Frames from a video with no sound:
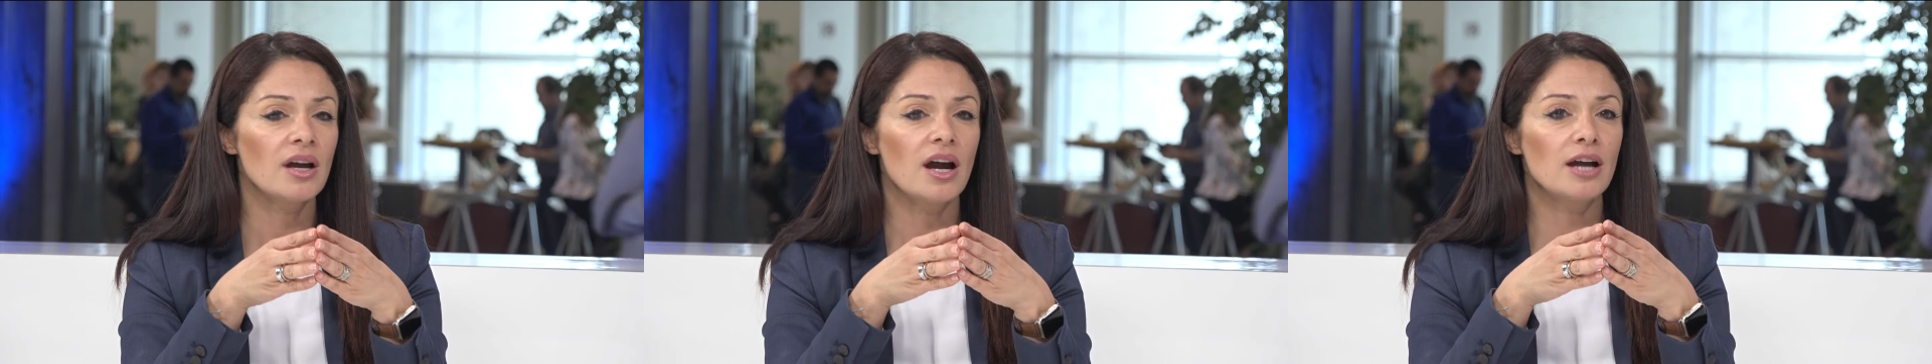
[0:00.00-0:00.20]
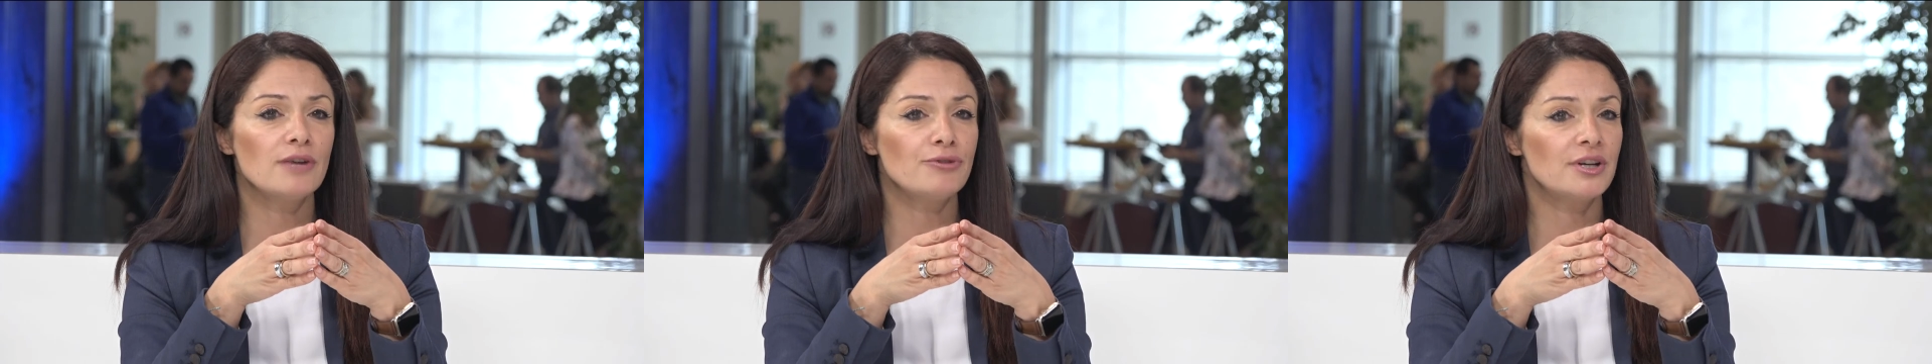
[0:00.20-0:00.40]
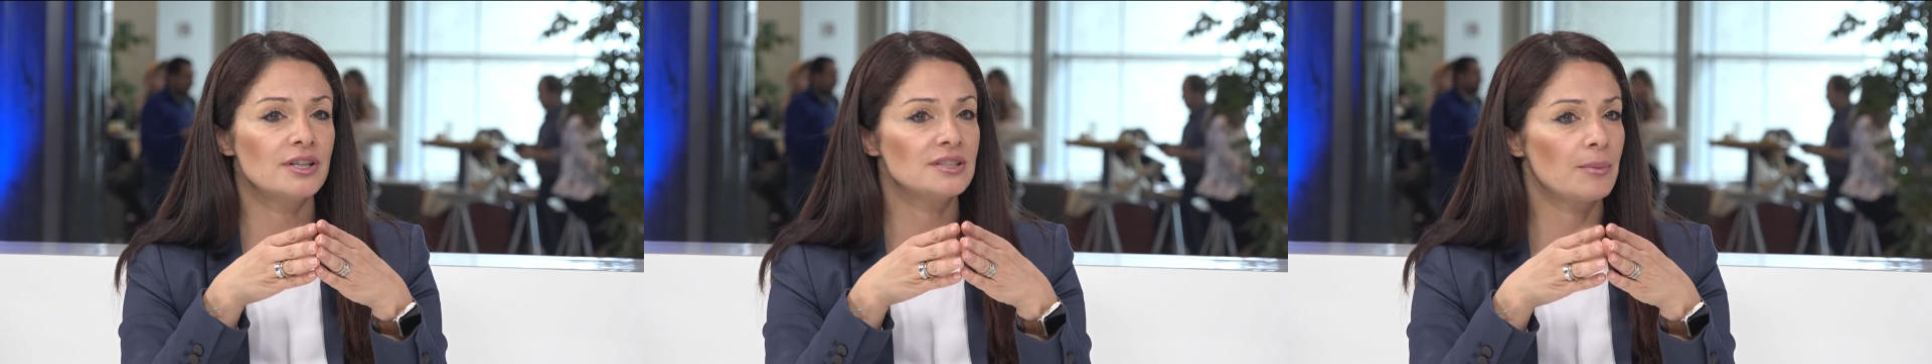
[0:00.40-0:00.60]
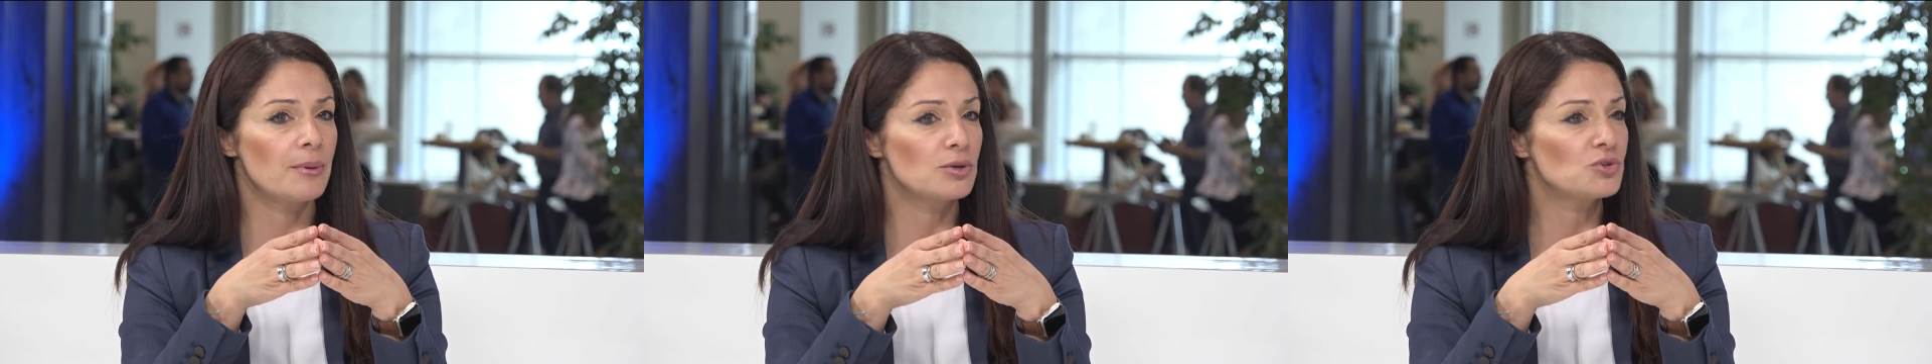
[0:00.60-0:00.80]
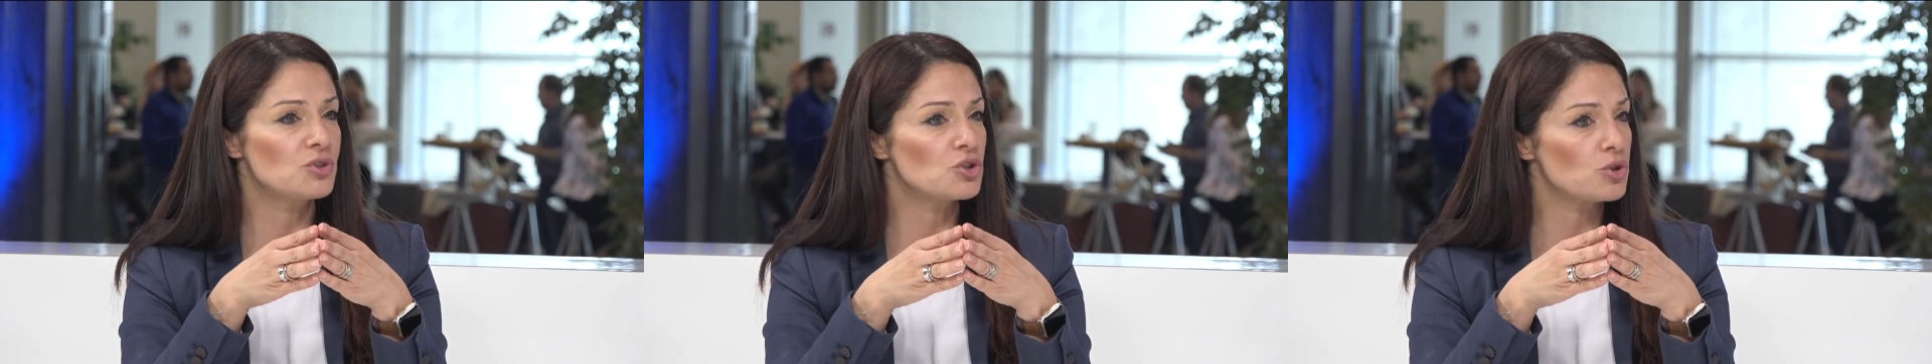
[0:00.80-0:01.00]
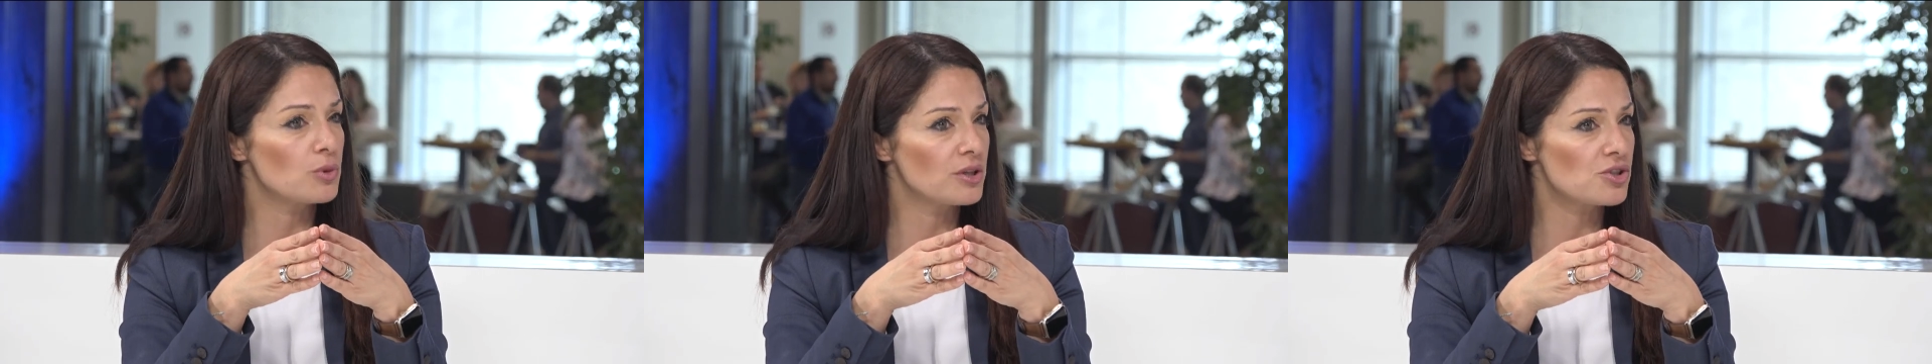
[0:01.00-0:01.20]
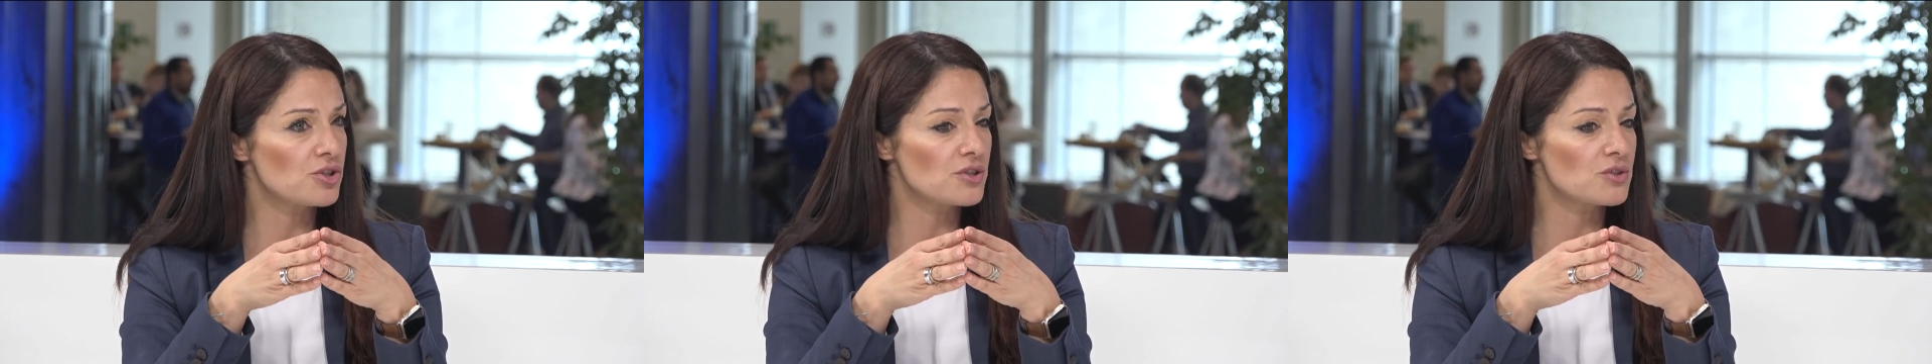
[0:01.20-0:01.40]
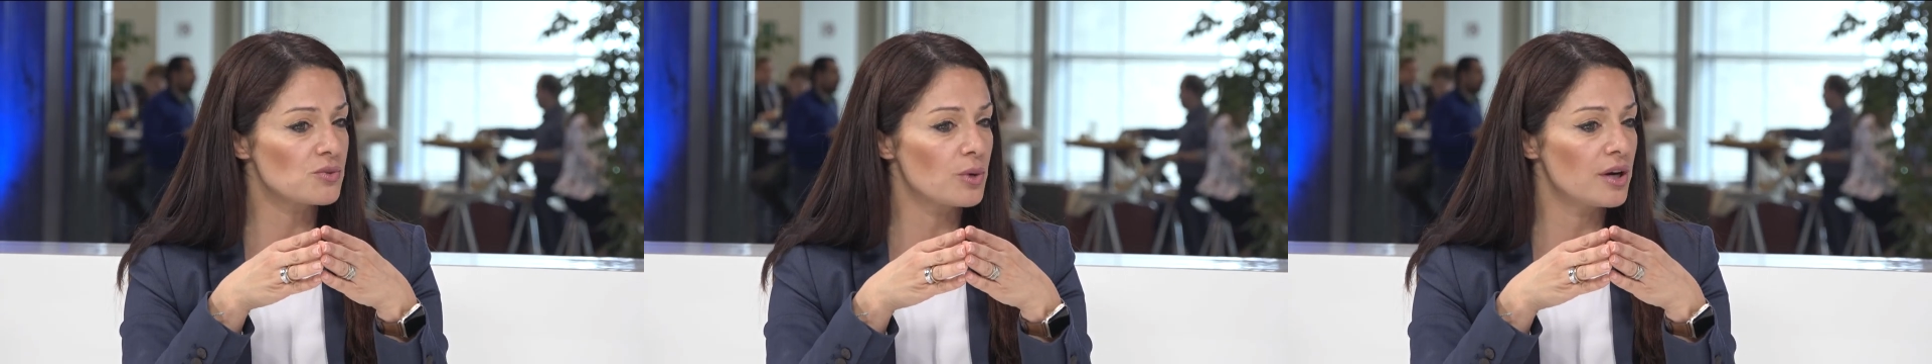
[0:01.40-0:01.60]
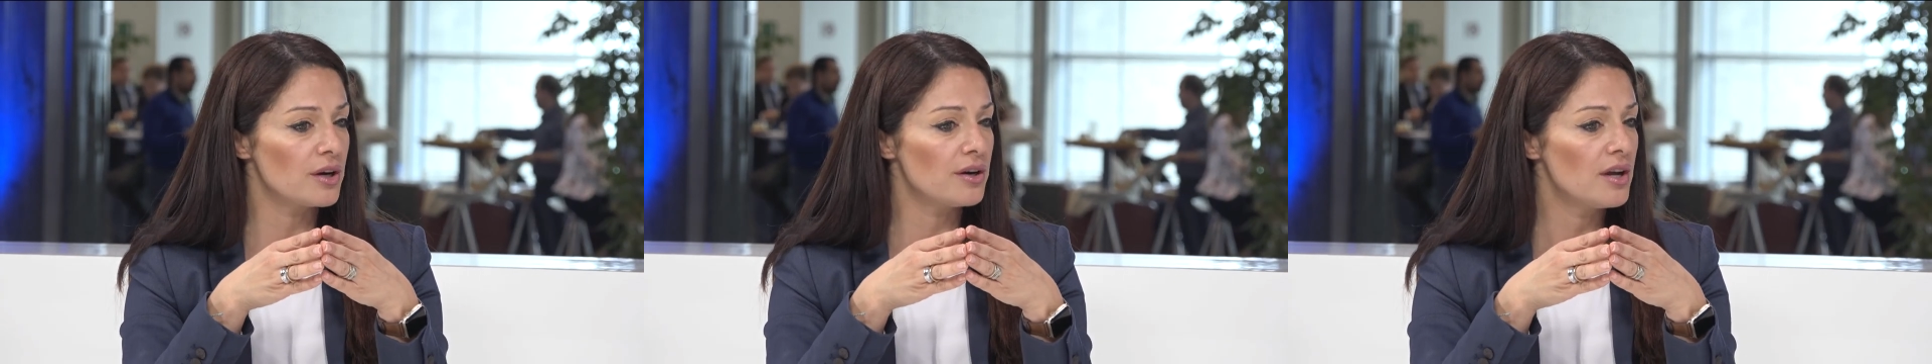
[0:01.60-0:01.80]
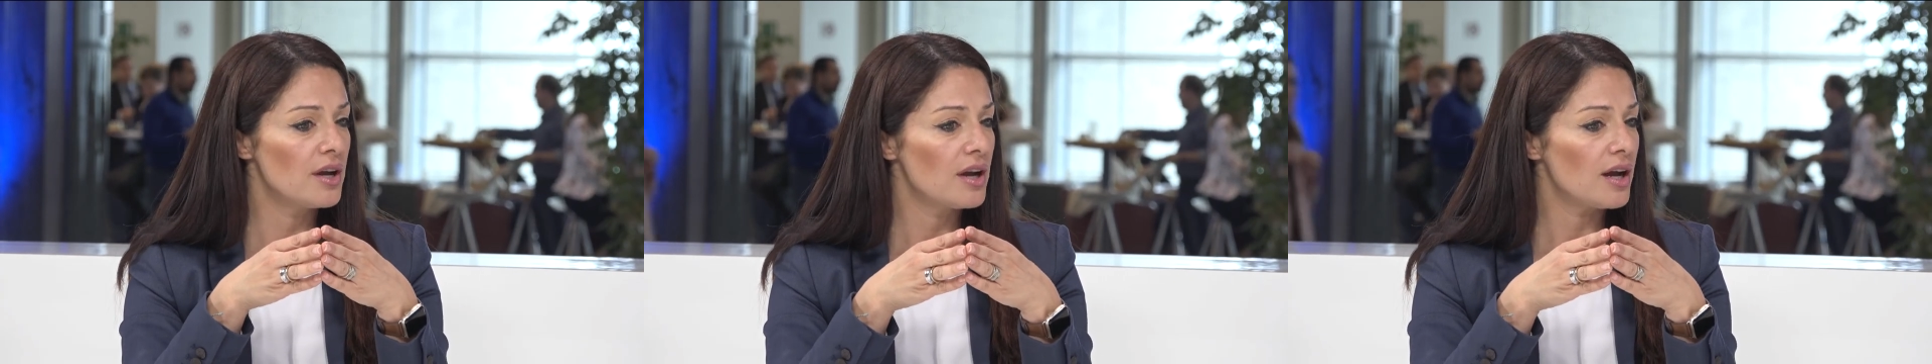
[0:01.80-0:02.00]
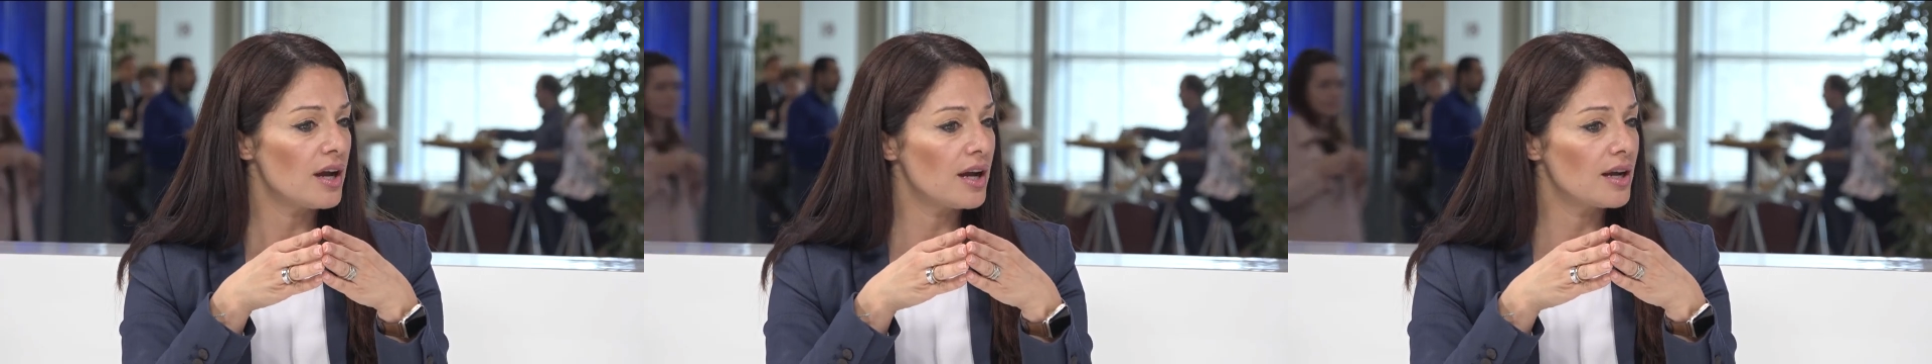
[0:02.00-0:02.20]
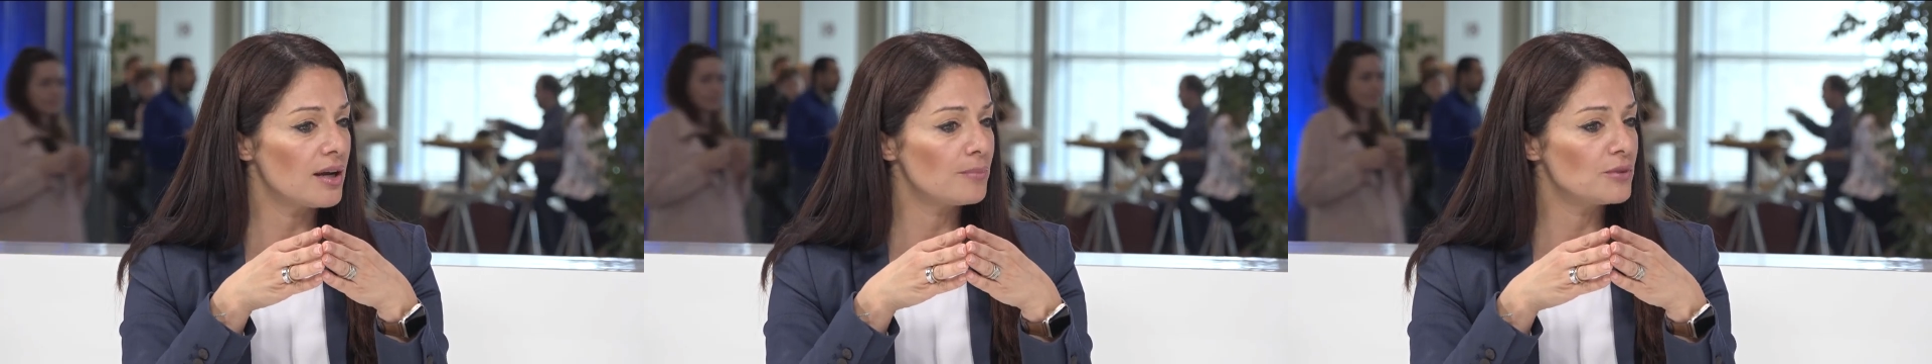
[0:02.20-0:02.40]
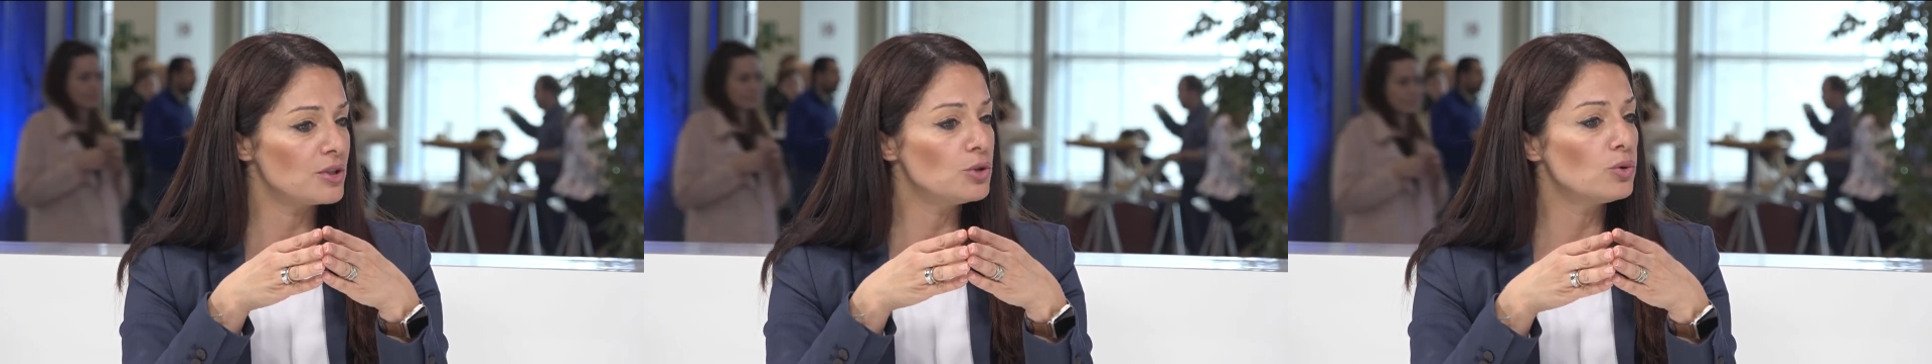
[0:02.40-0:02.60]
I've heard about situations where um,